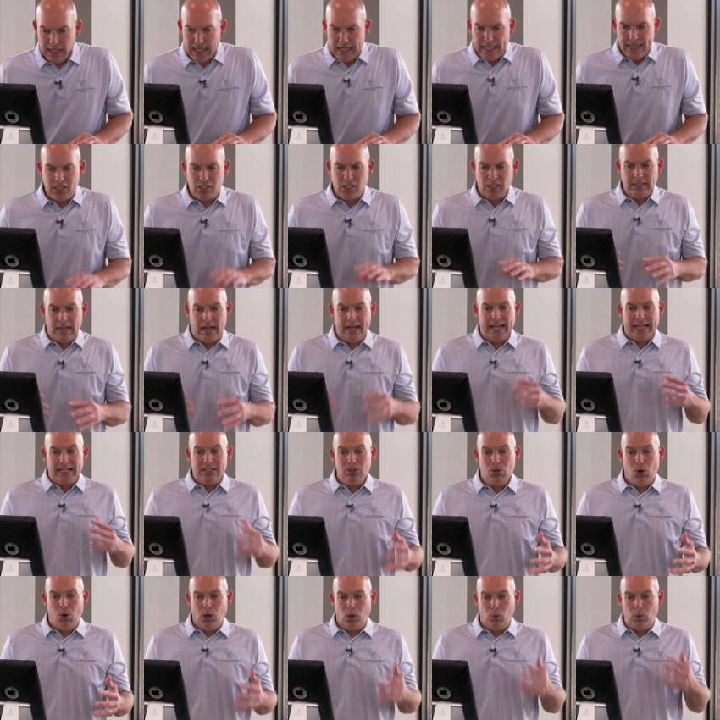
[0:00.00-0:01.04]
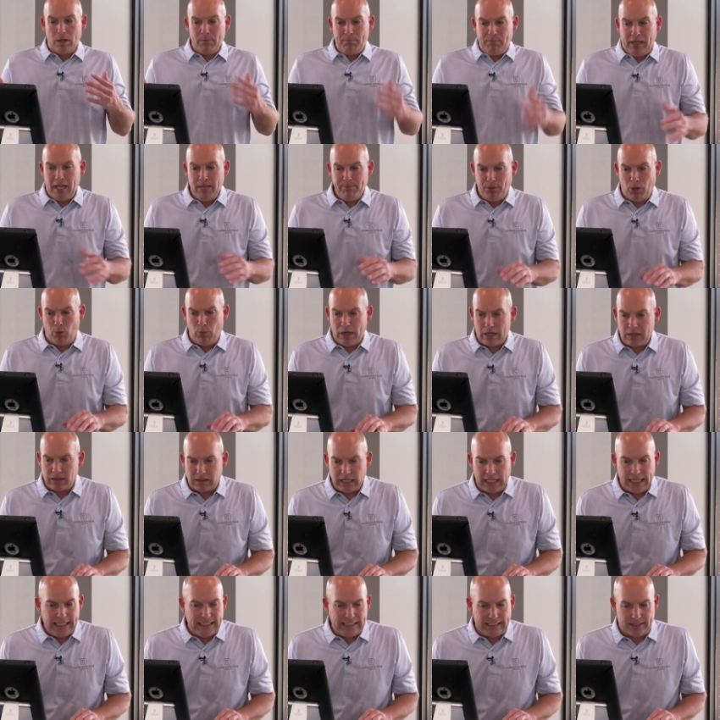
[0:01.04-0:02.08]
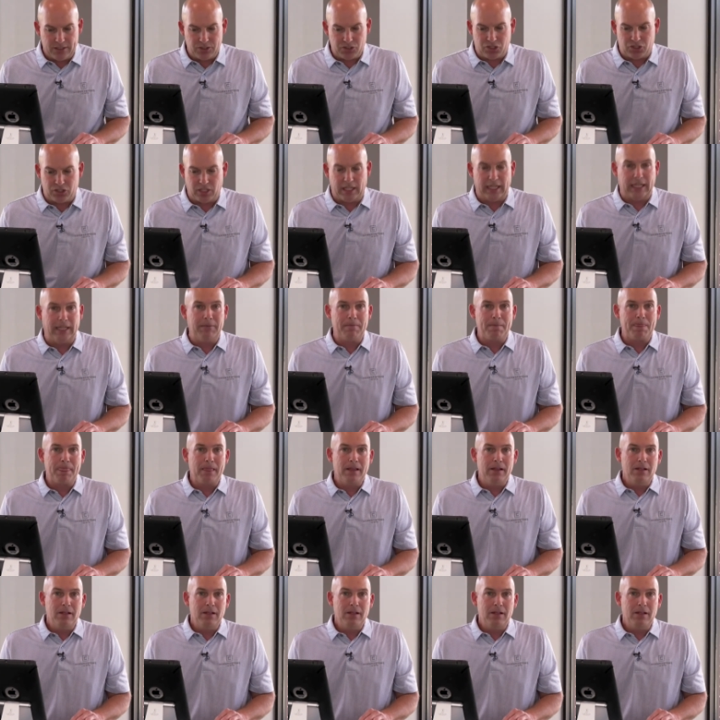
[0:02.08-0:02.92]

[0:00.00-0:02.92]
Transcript: He could not ignore what people would think and say.